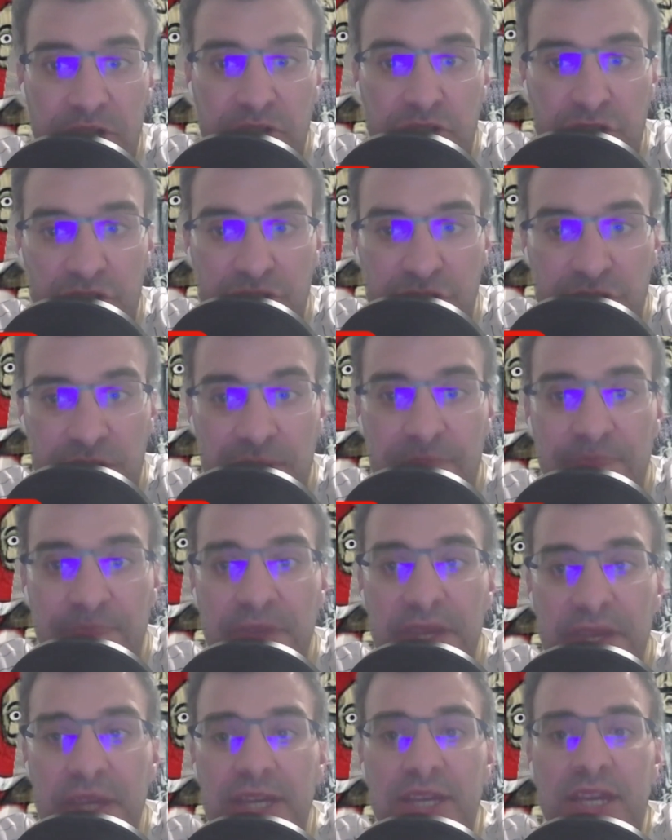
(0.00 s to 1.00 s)
jersey
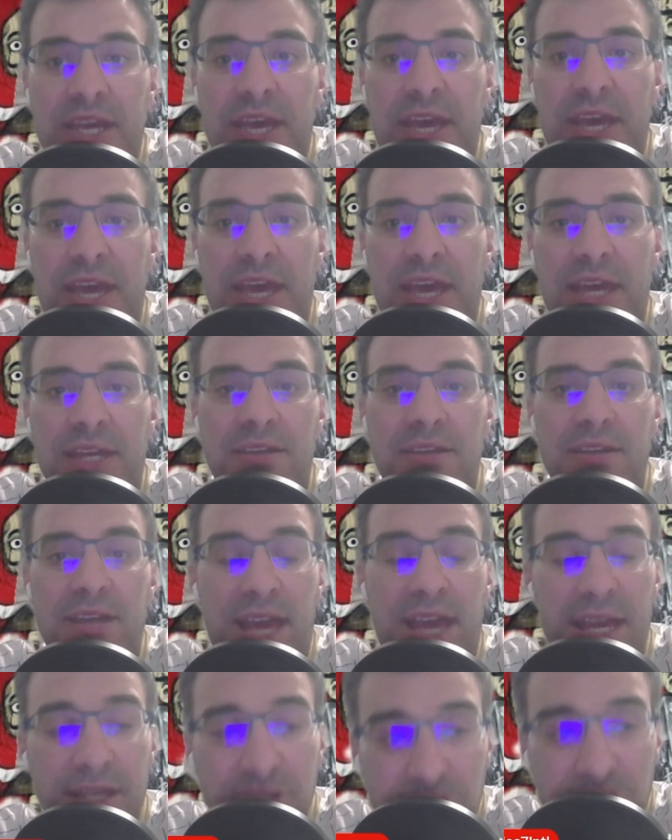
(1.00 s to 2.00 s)
and
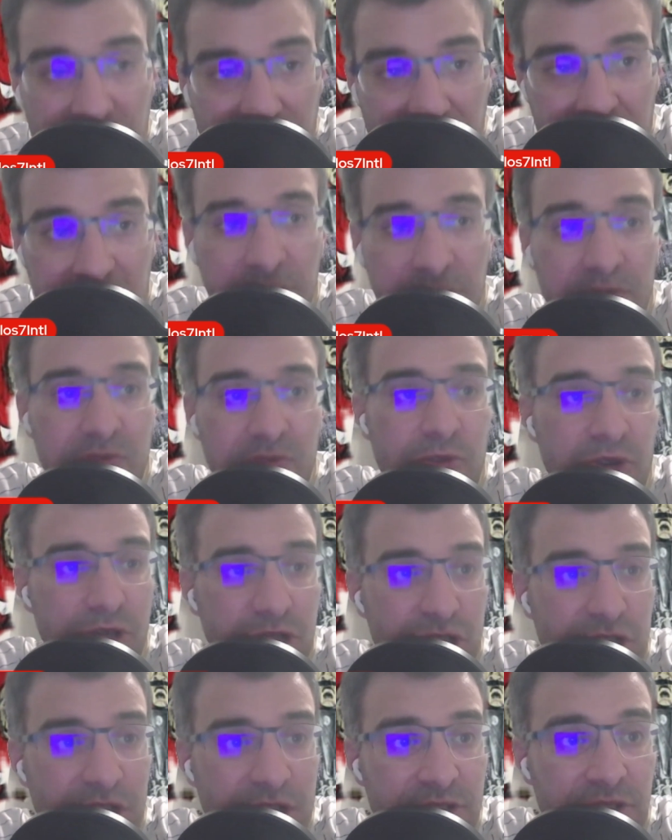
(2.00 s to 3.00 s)
enter for a
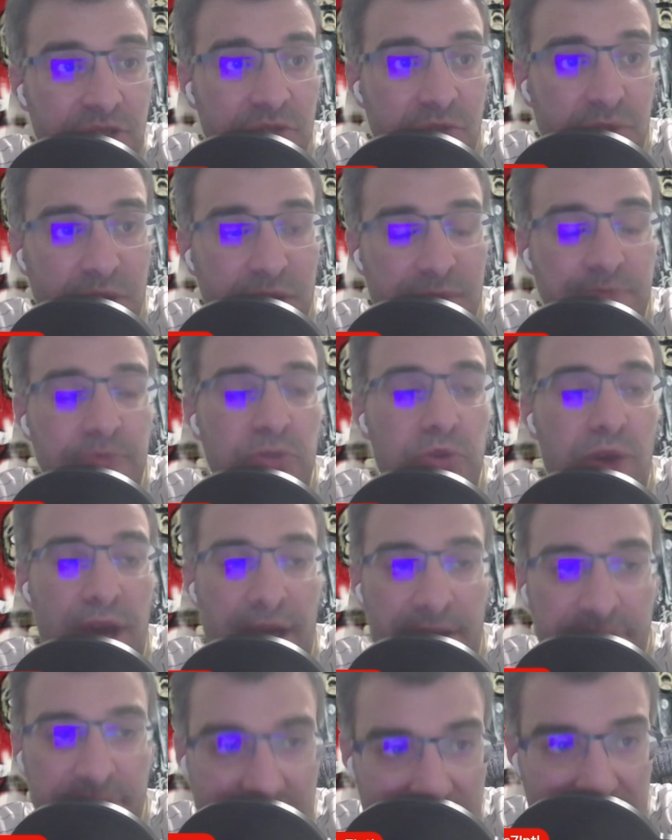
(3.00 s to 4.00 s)
chance to win. You
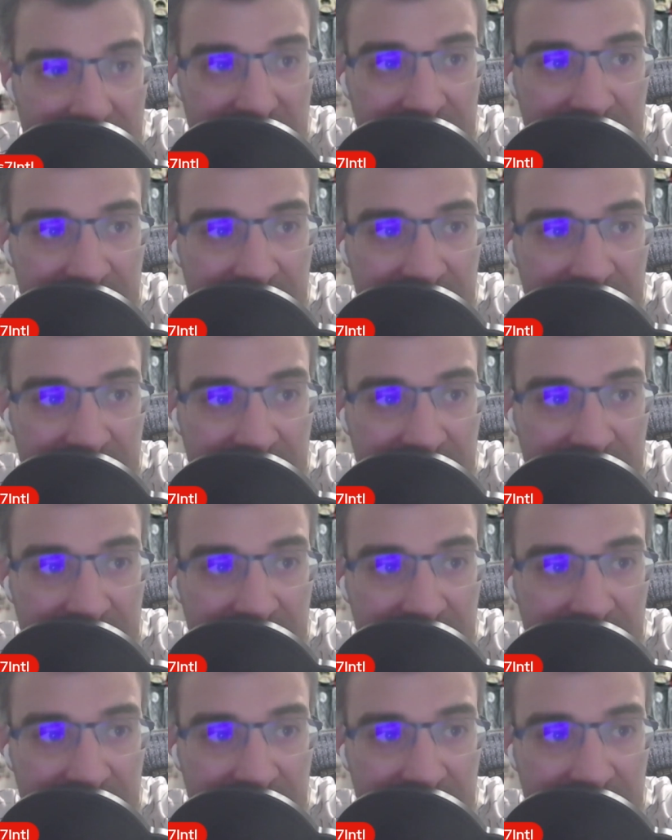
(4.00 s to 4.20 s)
have to have an